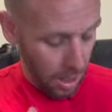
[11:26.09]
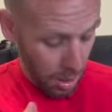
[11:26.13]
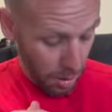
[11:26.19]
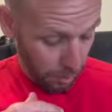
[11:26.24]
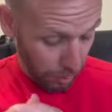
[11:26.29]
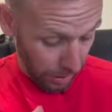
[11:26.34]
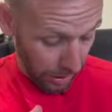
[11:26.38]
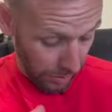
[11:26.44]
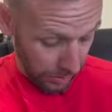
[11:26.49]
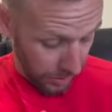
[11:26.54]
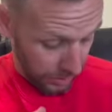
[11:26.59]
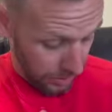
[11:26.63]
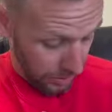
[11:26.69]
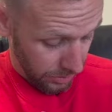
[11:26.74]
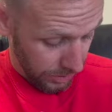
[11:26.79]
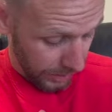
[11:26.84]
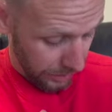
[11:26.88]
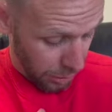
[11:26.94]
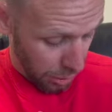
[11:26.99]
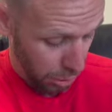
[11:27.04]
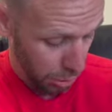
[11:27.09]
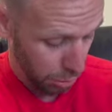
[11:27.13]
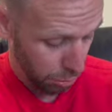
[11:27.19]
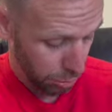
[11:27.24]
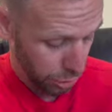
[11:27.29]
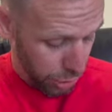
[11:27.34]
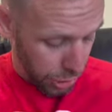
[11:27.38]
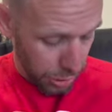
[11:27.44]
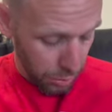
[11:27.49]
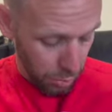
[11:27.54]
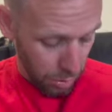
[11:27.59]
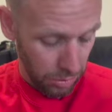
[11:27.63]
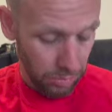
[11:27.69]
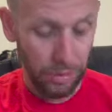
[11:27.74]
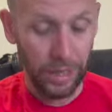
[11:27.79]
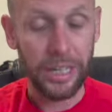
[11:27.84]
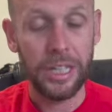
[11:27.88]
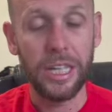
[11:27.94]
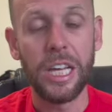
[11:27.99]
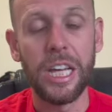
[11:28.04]
But this is like the OG one,
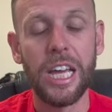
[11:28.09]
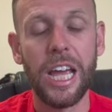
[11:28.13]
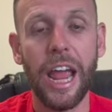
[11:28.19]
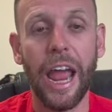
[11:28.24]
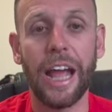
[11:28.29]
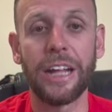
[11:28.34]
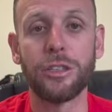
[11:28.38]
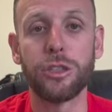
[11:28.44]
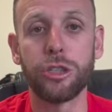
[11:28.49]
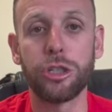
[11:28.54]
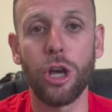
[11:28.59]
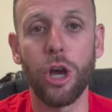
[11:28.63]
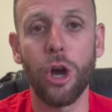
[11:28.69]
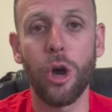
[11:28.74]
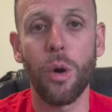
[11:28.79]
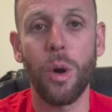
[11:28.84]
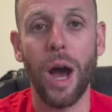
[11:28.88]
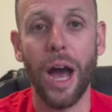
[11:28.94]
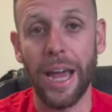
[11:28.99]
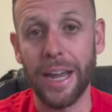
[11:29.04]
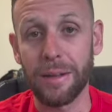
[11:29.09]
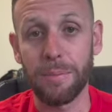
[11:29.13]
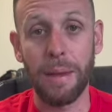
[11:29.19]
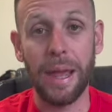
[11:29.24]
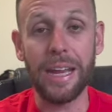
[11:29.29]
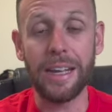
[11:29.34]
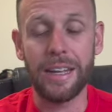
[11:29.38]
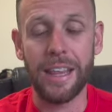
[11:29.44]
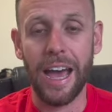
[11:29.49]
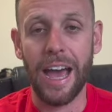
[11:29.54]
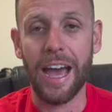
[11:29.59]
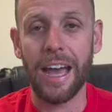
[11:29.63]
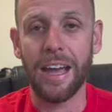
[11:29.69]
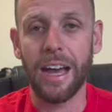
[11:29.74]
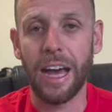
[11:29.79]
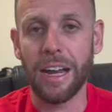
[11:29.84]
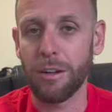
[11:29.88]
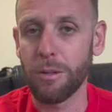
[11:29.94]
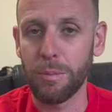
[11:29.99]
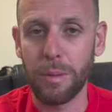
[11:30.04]
right? And so I made that. I
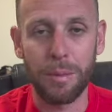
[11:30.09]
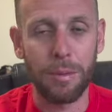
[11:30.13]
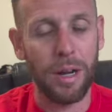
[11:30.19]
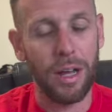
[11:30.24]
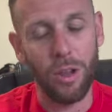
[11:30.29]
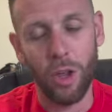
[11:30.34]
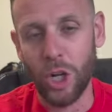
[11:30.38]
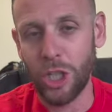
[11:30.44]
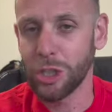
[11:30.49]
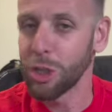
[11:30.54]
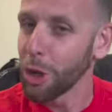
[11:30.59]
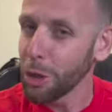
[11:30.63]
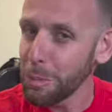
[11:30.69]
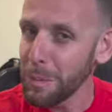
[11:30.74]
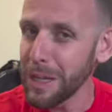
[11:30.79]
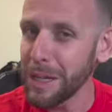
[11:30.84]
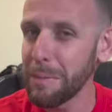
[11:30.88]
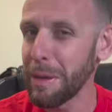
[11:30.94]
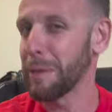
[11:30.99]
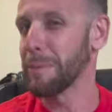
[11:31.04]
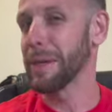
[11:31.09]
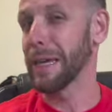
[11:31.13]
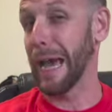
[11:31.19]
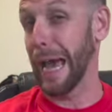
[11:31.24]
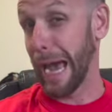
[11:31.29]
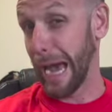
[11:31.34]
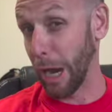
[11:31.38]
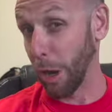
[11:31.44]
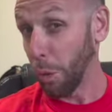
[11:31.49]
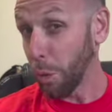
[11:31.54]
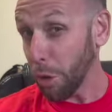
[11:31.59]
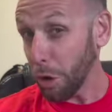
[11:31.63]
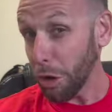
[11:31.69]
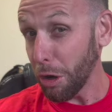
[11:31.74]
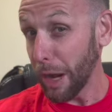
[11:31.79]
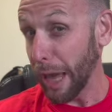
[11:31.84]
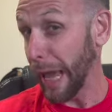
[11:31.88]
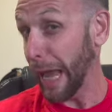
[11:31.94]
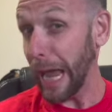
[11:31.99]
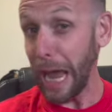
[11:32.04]
don't remember how long it took me. Maybe an hour and
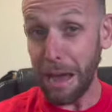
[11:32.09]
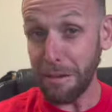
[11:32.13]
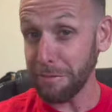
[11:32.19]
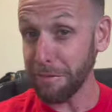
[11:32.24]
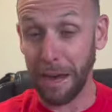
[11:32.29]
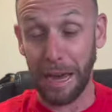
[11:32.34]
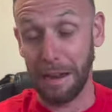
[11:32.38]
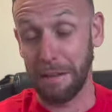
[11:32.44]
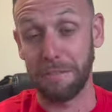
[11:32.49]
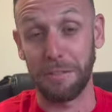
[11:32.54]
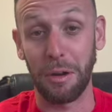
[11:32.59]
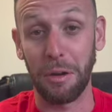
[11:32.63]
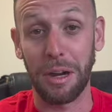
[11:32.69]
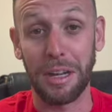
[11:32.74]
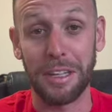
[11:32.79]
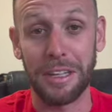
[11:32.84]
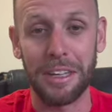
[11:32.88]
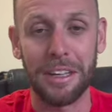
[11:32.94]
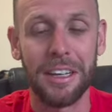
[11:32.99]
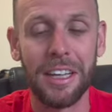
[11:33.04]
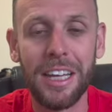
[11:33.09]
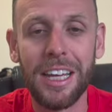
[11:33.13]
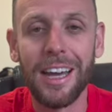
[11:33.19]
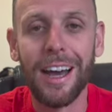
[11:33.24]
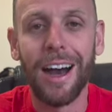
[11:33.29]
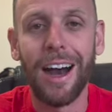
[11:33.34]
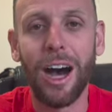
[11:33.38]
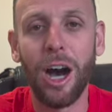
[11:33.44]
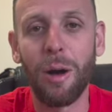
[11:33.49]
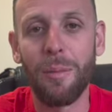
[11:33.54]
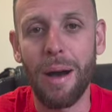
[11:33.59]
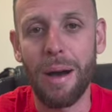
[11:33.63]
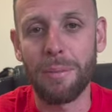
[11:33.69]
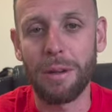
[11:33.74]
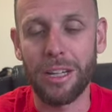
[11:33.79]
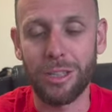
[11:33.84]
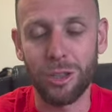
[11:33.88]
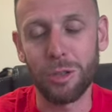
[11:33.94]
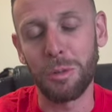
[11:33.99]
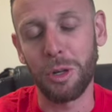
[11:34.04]
a half. I have no idea. I'm
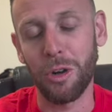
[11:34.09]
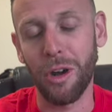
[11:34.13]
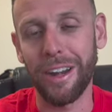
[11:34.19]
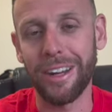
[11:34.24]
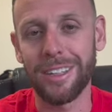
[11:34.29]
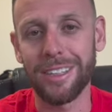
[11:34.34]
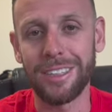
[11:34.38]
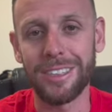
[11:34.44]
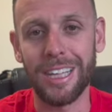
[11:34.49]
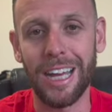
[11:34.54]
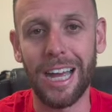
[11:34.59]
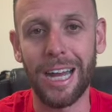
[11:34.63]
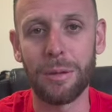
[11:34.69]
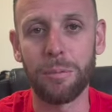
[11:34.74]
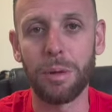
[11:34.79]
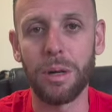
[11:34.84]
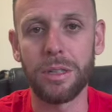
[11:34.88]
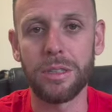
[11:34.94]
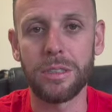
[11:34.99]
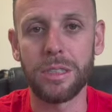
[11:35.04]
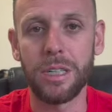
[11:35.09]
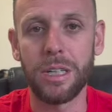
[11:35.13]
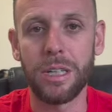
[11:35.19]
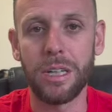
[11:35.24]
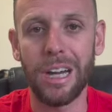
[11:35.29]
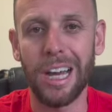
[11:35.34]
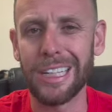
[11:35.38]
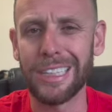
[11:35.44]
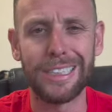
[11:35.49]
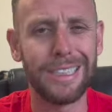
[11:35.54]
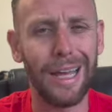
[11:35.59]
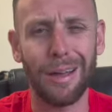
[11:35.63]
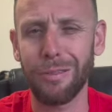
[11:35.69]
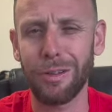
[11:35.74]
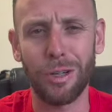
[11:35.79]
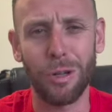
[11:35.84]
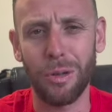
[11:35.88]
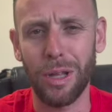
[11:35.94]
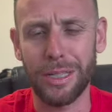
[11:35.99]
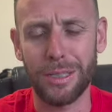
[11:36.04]
not super great at design, but I definitely
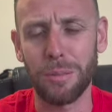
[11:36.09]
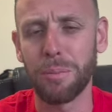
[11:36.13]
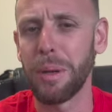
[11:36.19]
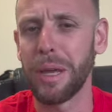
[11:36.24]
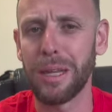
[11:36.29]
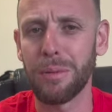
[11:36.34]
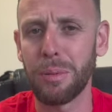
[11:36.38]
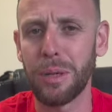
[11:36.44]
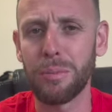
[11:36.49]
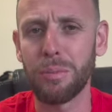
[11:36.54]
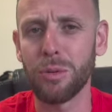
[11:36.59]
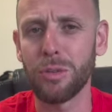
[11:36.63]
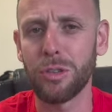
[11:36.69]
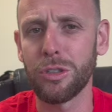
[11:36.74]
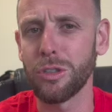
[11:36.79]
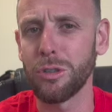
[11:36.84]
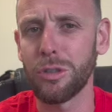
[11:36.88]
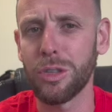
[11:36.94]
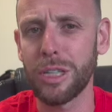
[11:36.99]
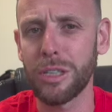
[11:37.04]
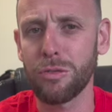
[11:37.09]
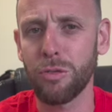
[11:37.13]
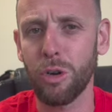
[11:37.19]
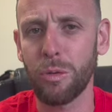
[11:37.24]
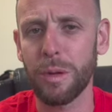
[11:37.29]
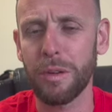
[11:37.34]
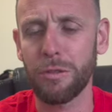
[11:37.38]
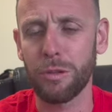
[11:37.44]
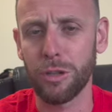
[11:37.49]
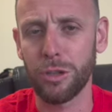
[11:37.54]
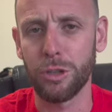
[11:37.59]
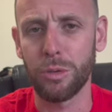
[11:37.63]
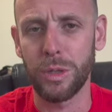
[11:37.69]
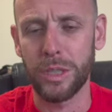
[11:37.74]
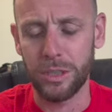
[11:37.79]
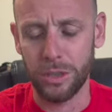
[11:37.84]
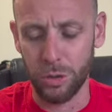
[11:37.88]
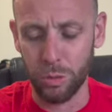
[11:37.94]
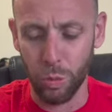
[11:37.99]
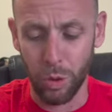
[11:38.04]
don't like to pay people to do things for me for two
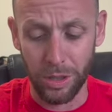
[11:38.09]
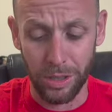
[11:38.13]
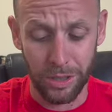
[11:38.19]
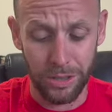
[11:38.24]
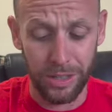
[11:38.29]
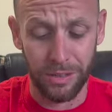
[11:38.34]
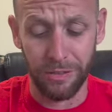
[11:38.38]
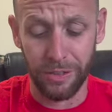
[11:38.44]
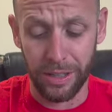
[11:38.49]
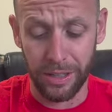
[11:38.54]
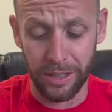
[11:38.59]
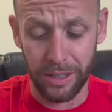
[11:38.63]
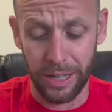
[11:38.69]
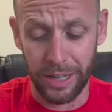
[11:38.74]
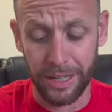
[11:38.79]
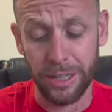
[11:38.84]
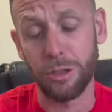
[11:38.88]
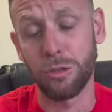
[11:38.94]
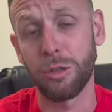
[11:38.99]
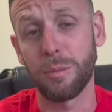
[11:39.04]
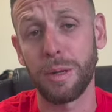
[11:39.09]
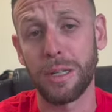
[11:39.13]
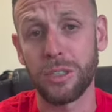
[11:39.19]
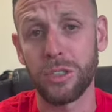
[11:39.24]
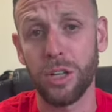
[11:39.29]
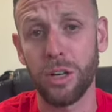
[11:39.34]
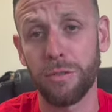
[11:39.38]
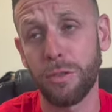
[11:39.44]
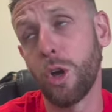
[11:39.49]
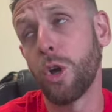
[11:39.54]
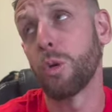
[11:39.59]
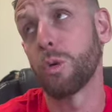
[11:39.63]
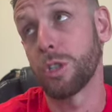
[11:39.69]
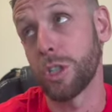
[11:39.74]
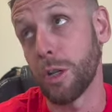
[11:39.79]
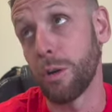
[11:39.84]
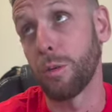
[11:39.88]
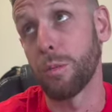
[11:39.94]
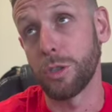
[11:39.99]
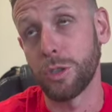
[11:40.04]
reasons. One, because I think I can do it myself, which I
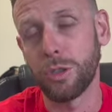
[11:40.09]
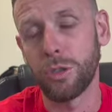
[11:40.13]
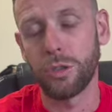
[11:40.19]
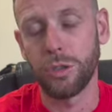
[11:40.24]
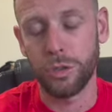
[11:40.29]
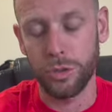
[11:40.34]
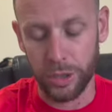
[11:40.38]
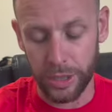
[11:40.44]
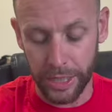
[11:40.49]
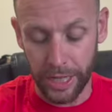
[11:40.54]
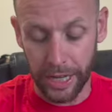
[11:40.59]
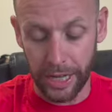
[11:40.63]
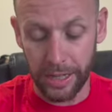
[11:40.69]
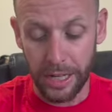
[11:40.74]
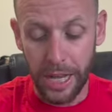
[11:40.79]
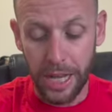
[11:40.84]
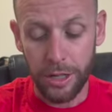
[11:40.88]
almost usually can.